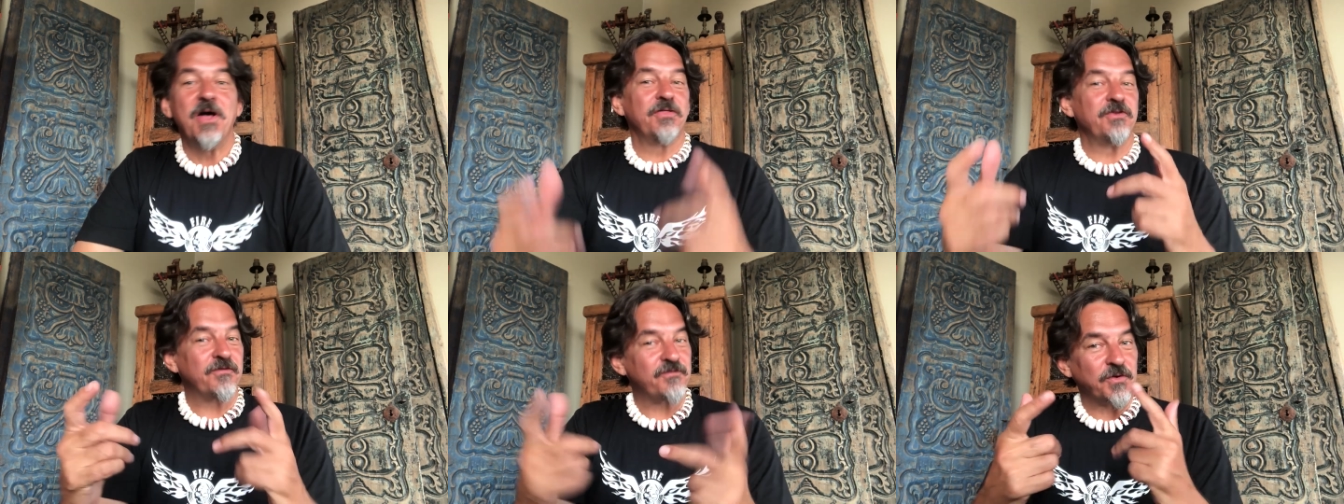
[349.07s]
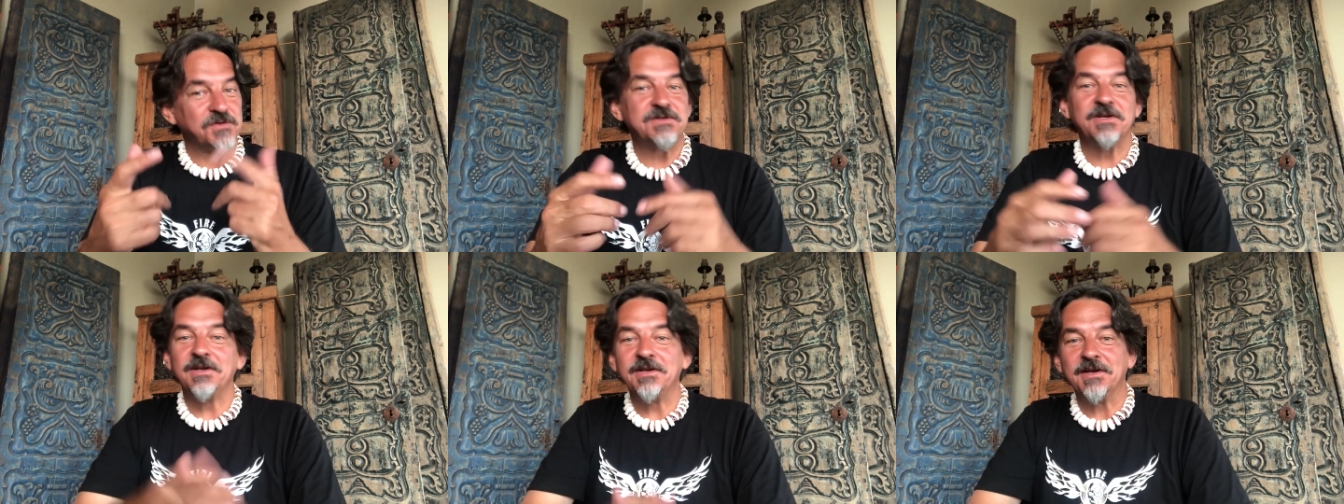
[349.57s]
The first
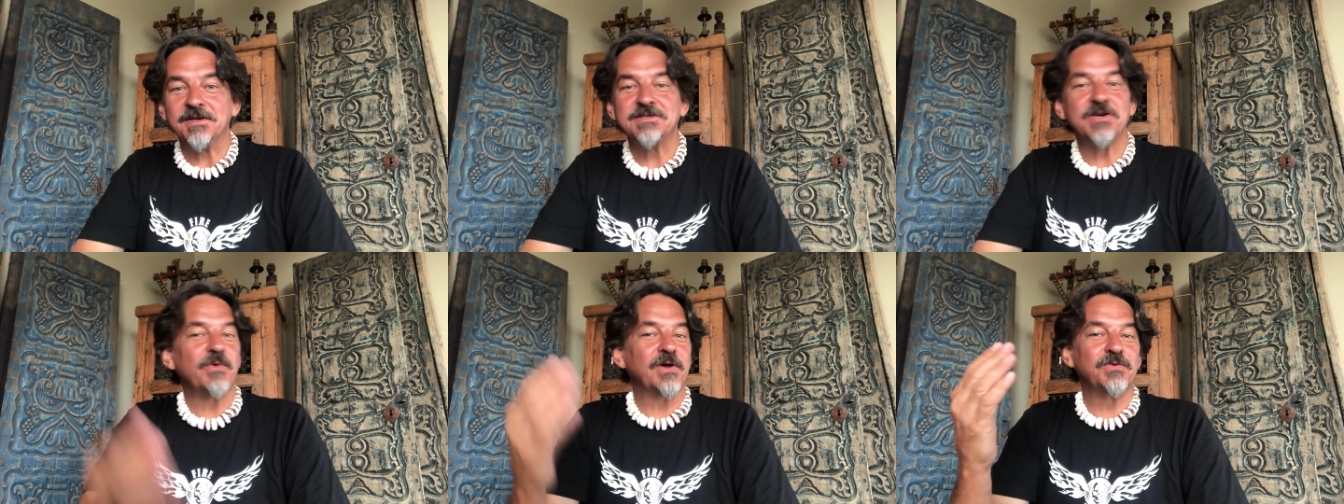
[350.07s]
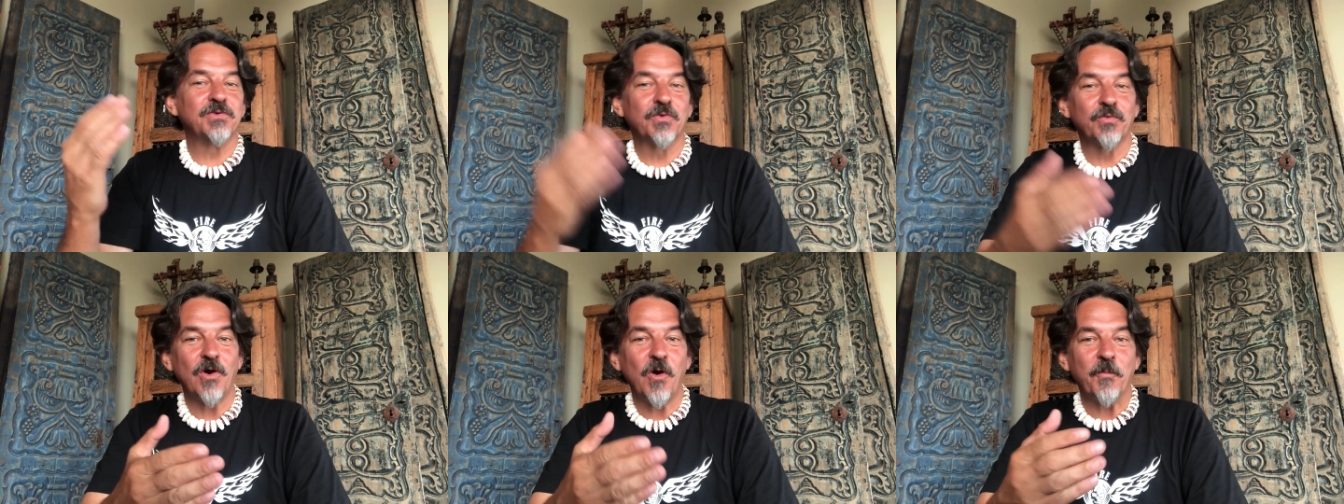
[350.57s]
thing he did is he went to
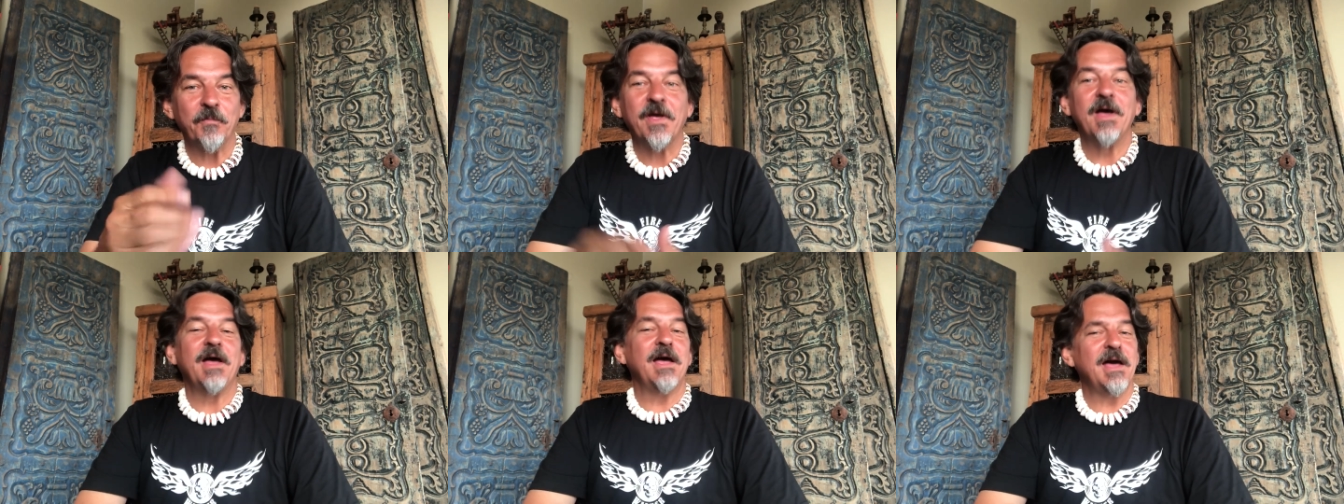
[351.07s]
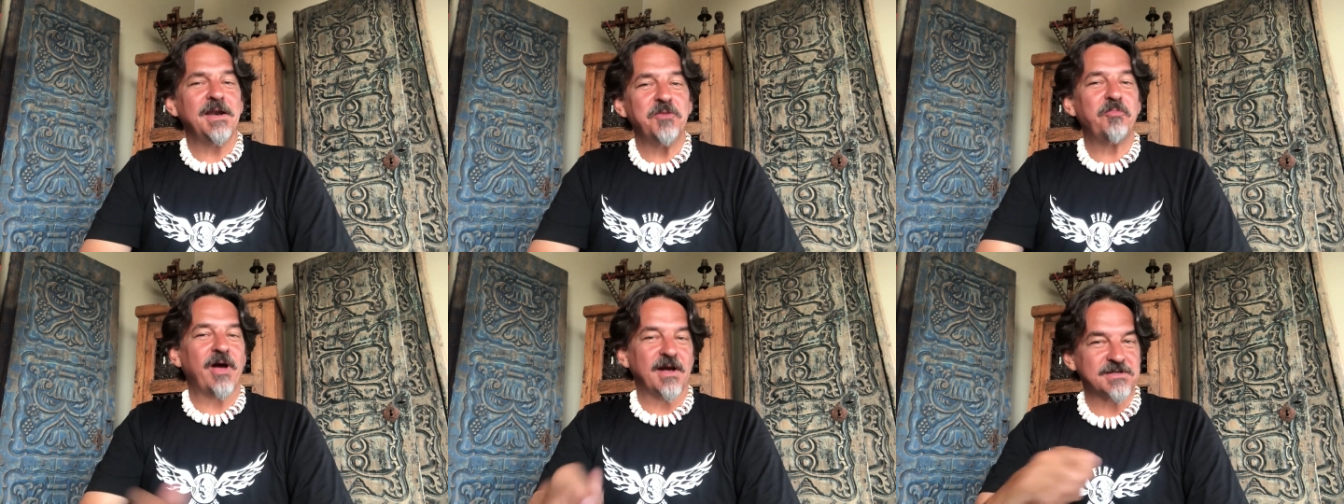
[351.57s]
Rome and he
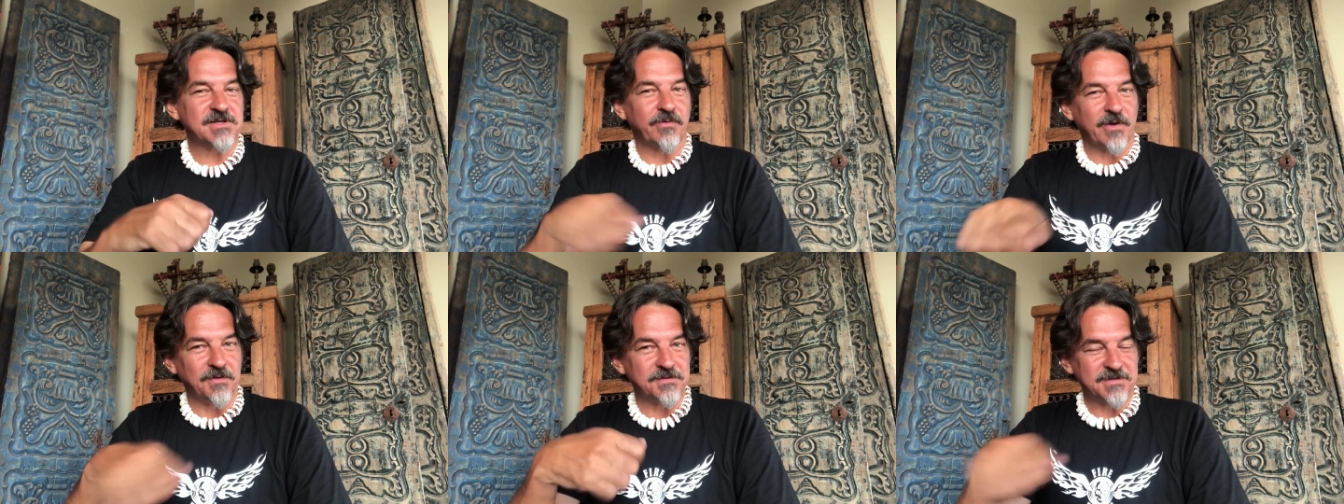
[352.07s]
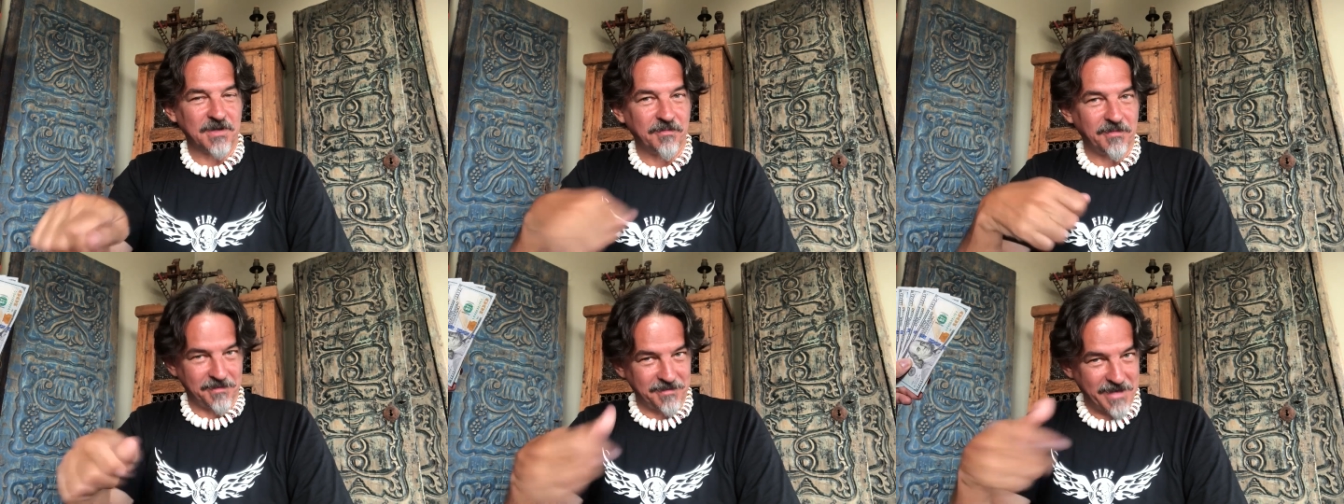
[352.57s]
passed around
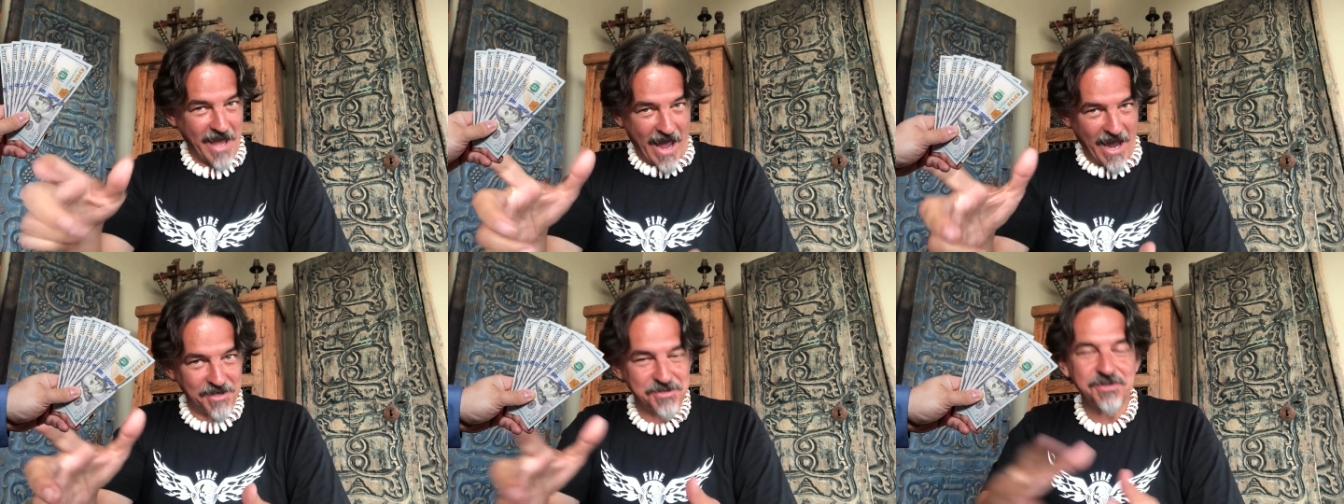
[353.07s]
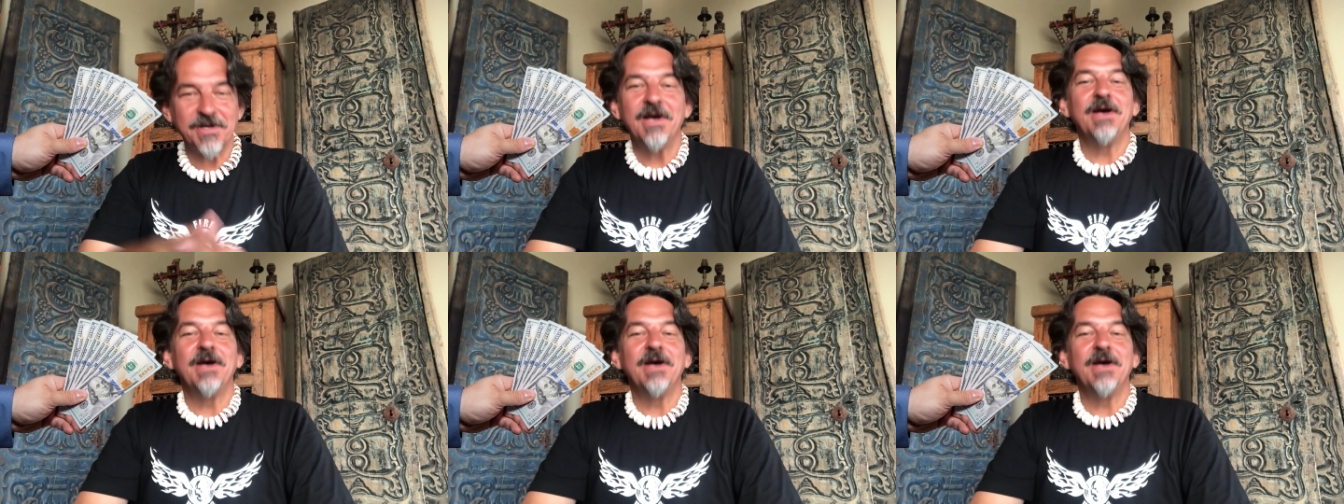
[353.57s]
some cash